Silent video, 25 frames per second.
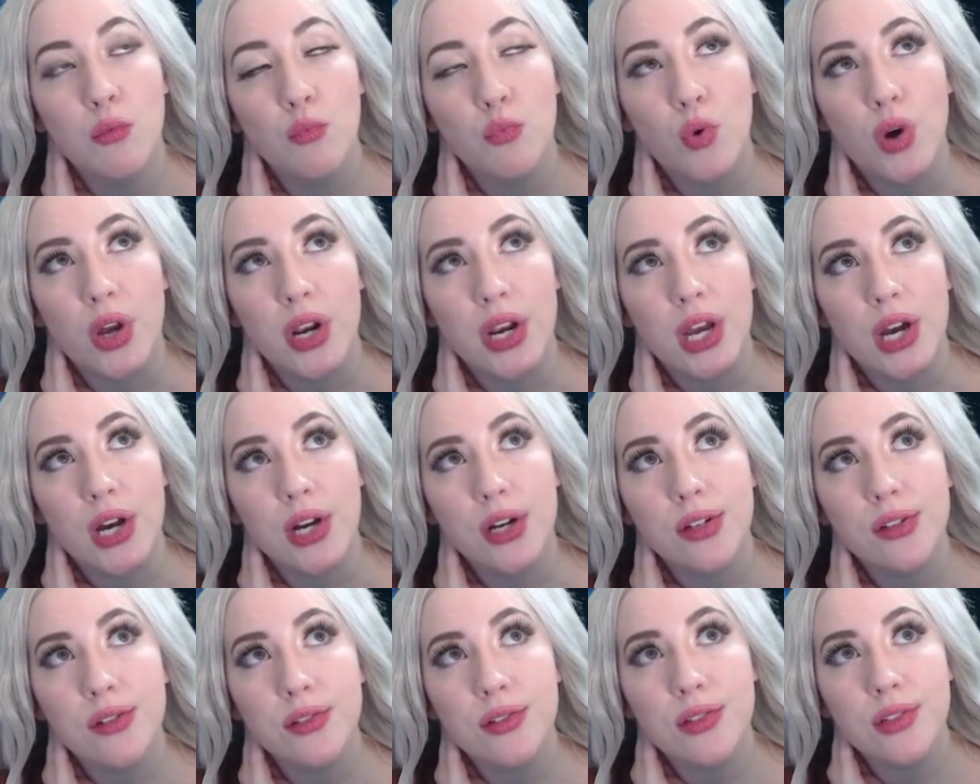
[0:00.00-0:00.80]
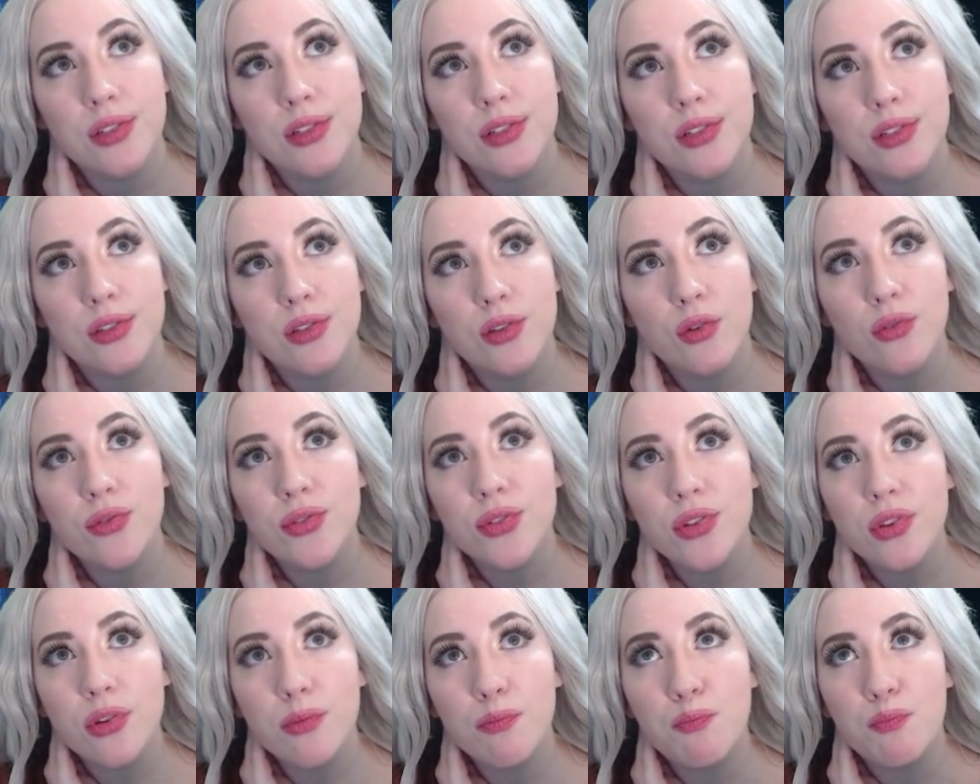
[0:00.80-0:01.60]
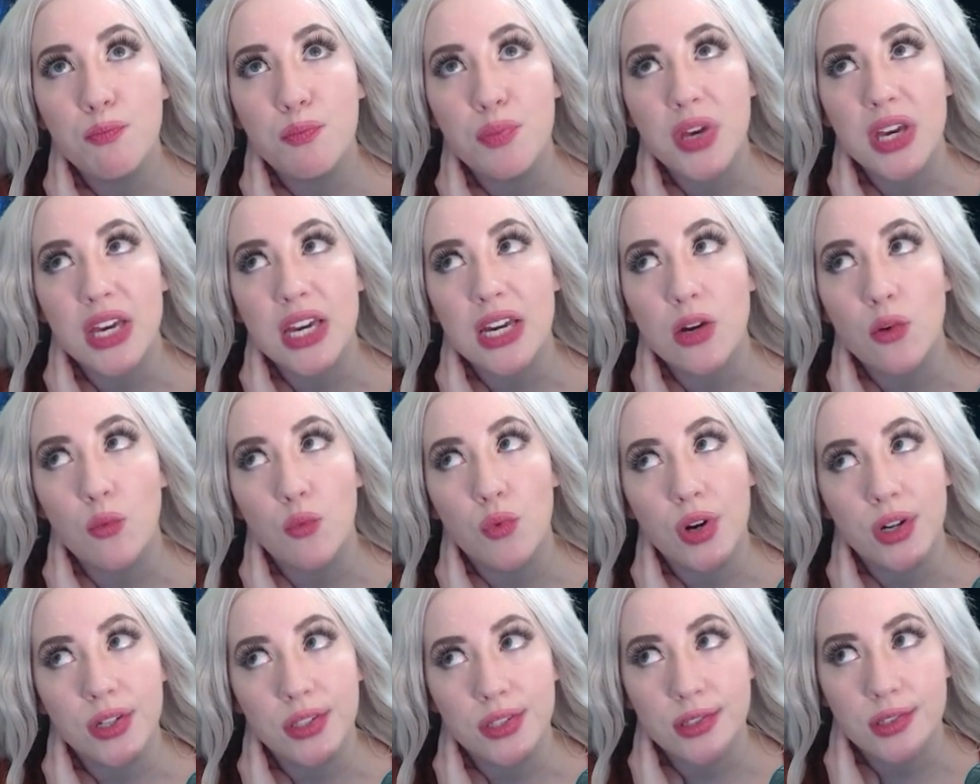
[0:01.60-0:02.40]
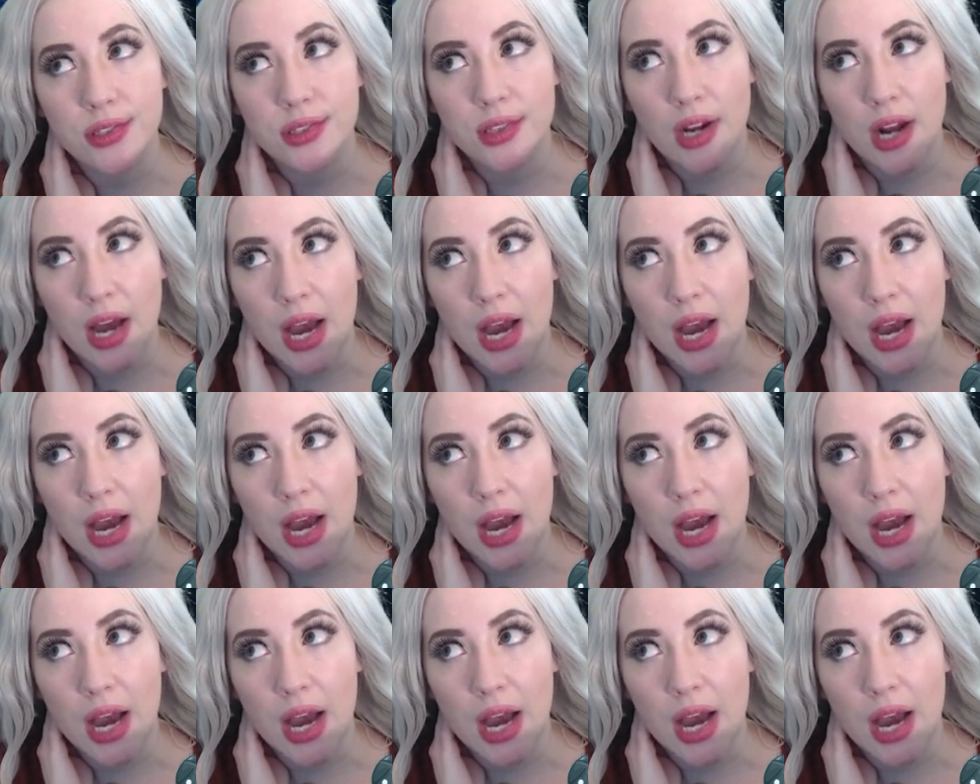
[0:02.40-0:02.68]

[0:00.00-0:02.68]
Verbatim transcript: What else? Those are the big ones that